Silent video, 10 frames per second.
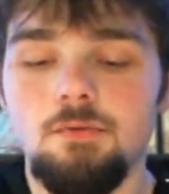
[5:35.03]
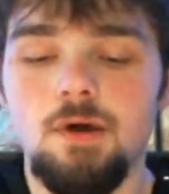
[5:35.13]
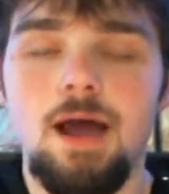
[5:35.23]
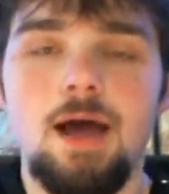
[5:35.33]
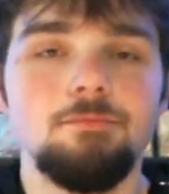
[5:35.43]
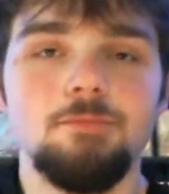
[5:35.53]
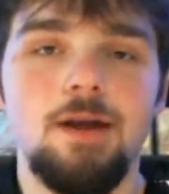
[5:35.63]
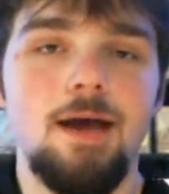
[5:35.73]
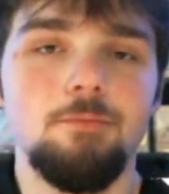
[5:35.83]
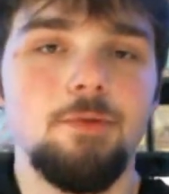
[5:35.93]
we're not, we're
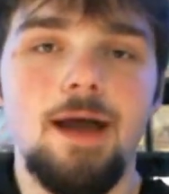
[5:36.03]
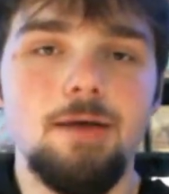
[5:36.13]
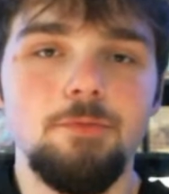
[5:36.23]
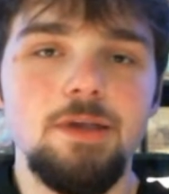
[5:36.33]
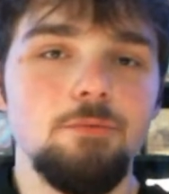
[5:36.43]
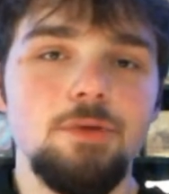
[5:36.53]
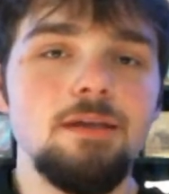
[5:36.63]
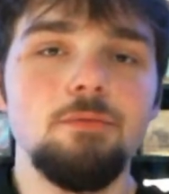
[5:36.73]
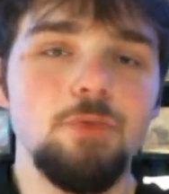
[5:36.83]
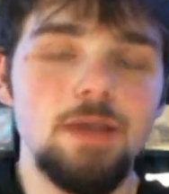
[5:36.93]
not, we're not. We, we,
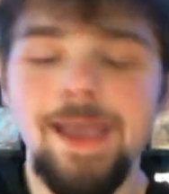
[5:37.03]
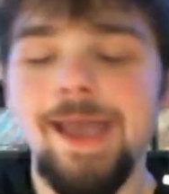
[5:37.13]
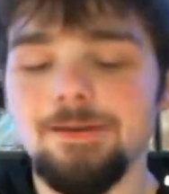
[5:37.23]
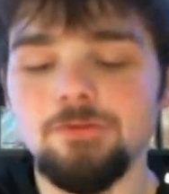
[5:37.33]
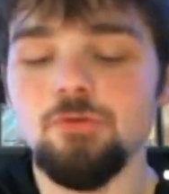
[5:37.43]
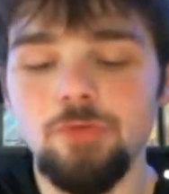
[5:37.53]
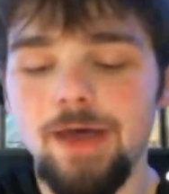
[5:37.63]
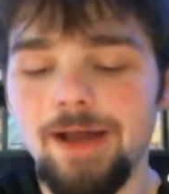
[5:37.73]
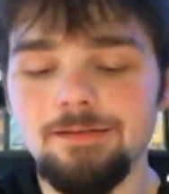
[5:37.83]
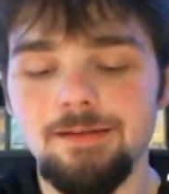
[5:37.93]
we can't do
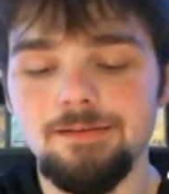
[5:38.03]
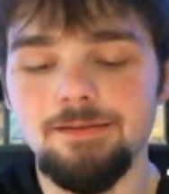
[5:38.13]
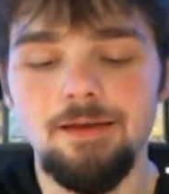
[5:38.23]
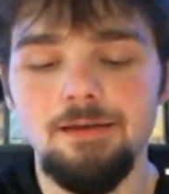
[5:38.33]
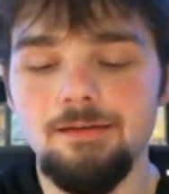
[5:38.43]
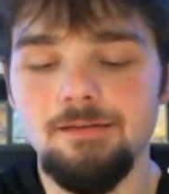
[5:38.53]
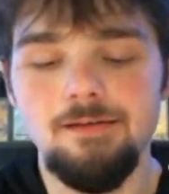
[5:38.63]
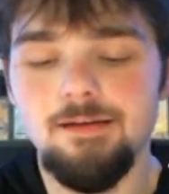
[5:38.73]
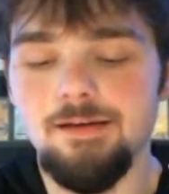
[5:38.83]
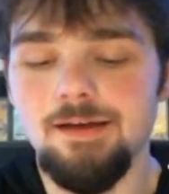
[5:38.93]
that.
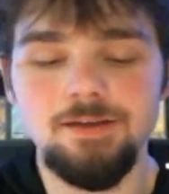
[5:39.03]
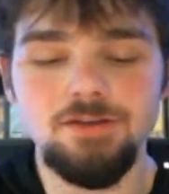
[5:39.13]
That's, it's